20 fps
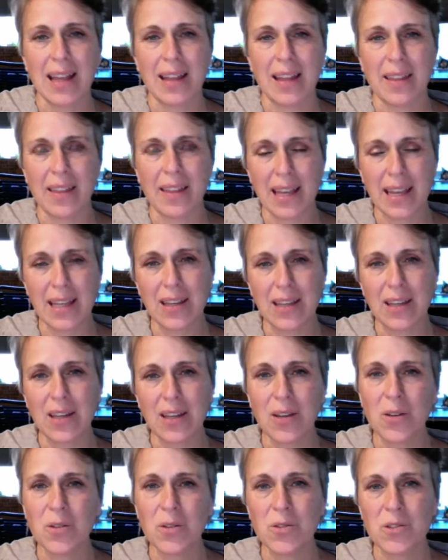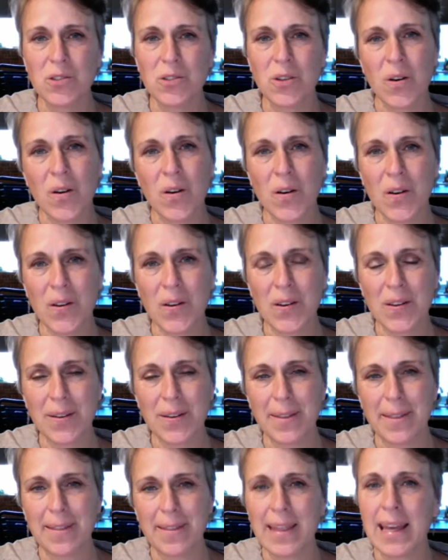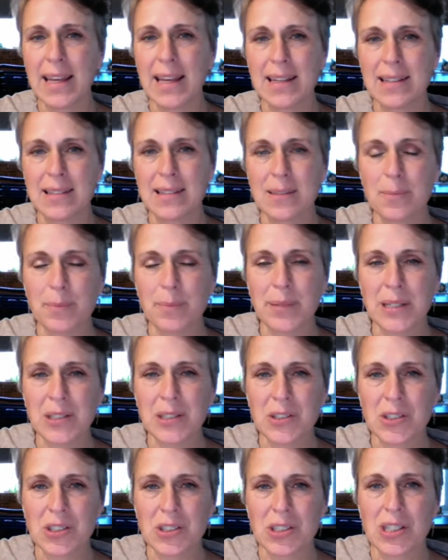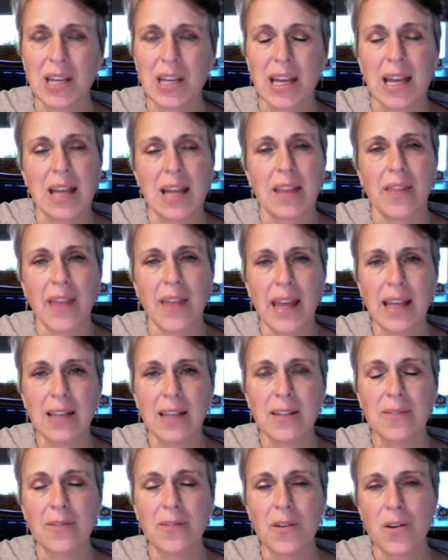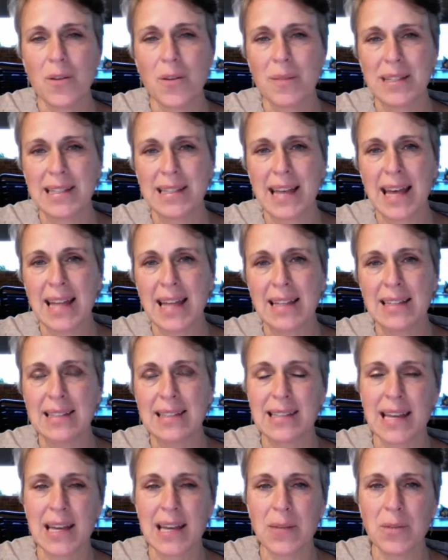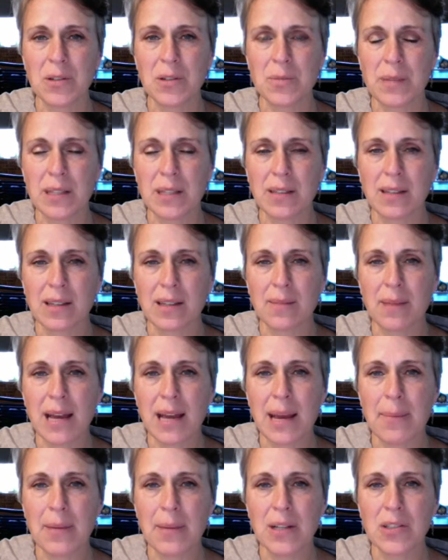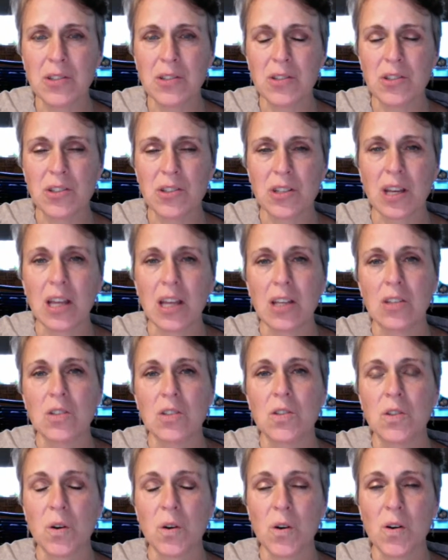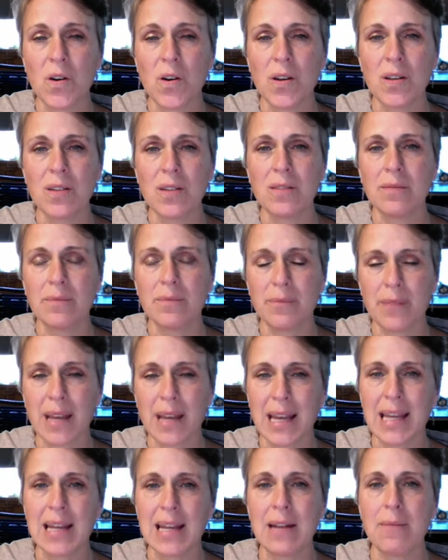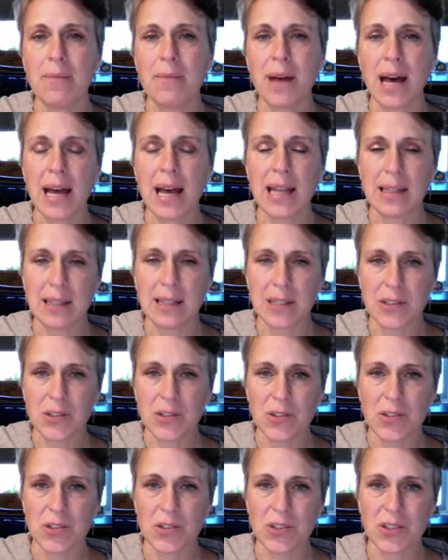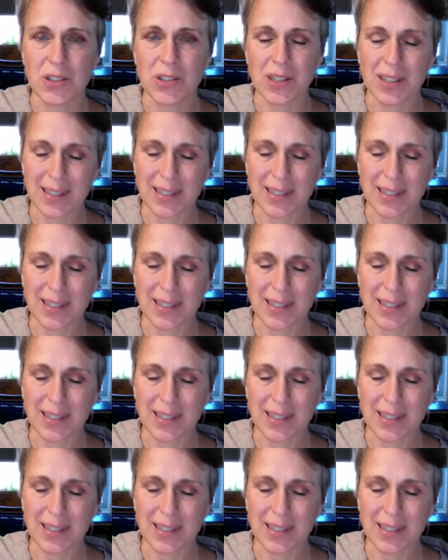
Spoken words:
Thank you, soil. Thanks a bunch. Thanks for my salad, sandwich, milk, and my munch. Soil made my lunch.